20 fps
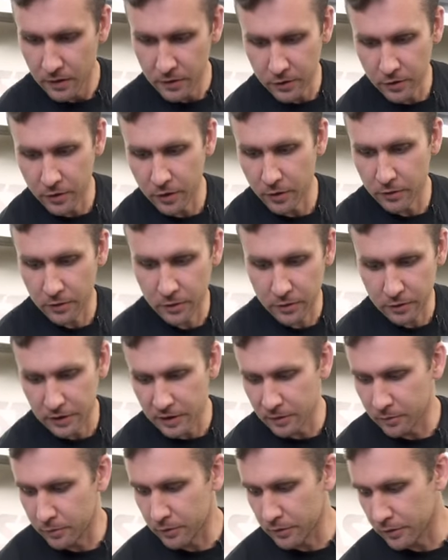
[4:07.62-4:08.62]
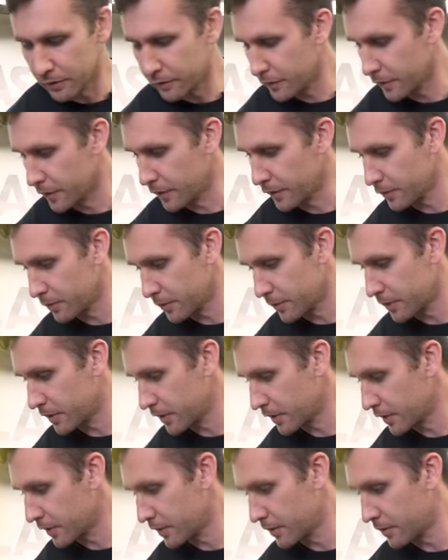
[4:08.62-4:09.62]
You can go a little liberal at first with
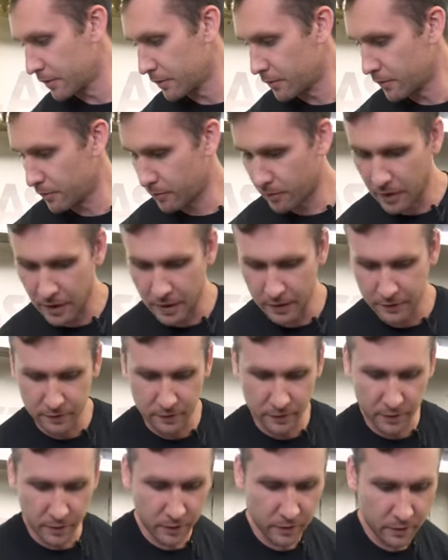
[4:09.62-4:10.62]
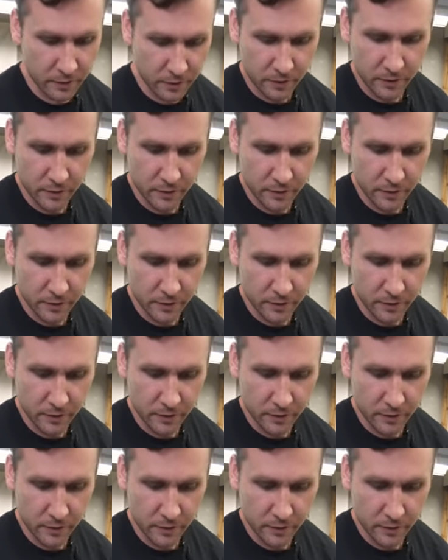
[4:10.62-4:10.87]
the wax and then